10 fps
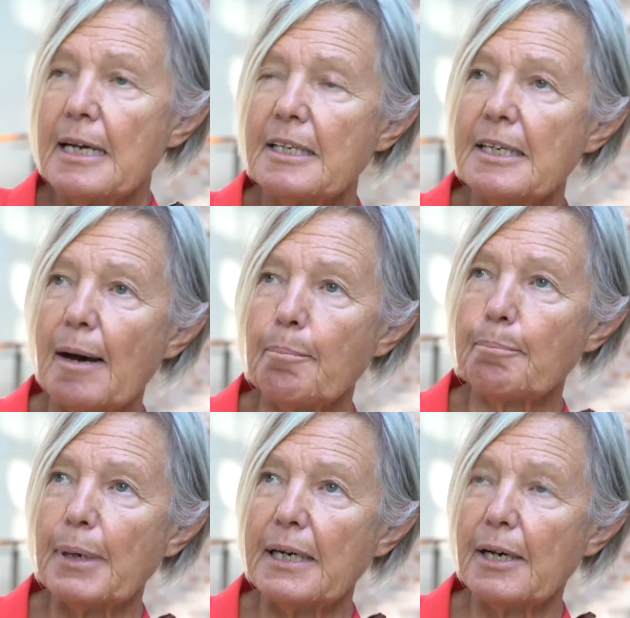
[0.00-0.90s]

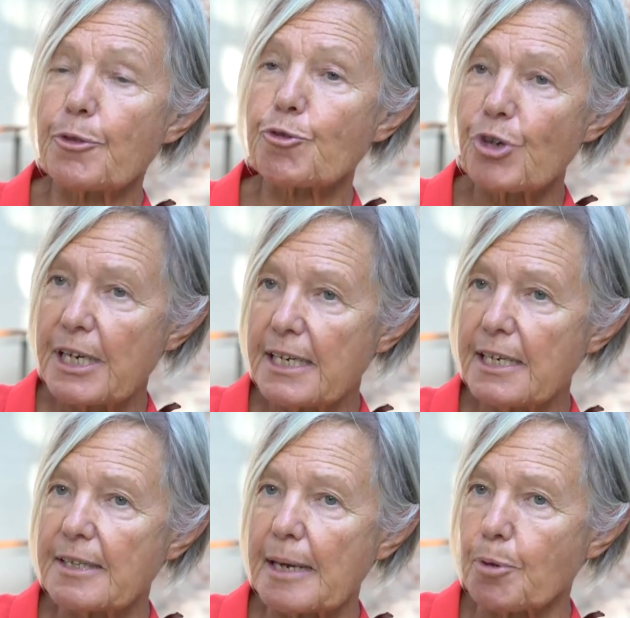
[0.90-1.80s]
Number
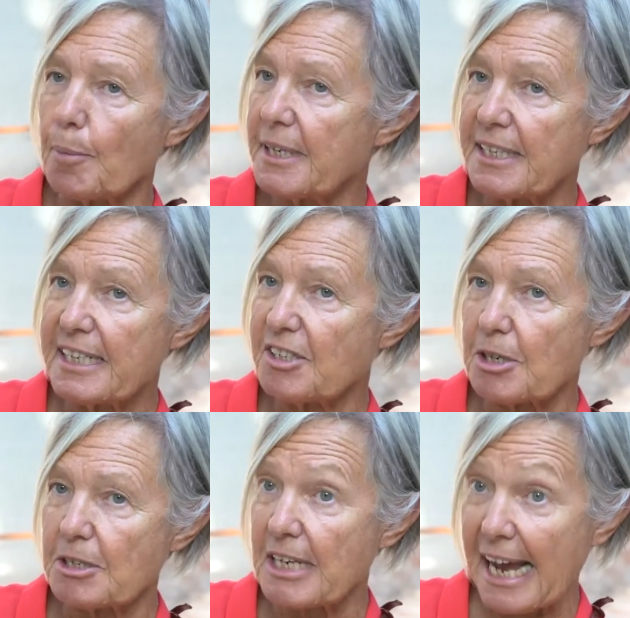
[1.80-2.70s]
three, they probably
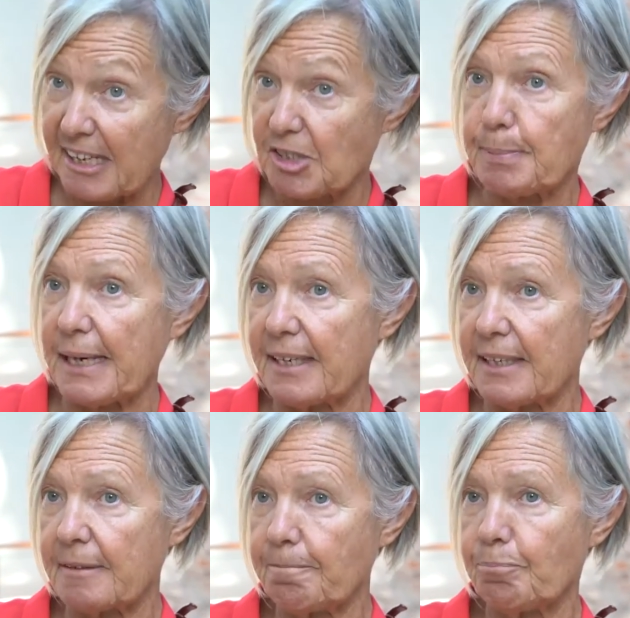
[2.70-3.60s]
need tax
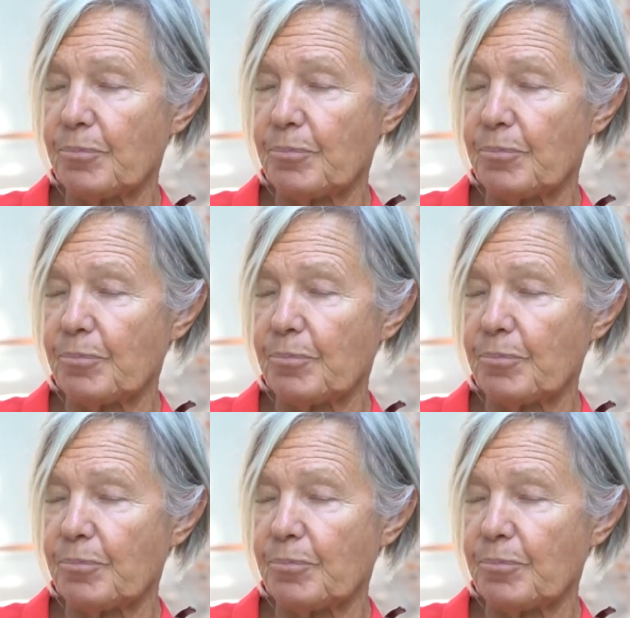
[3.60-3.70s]
planning.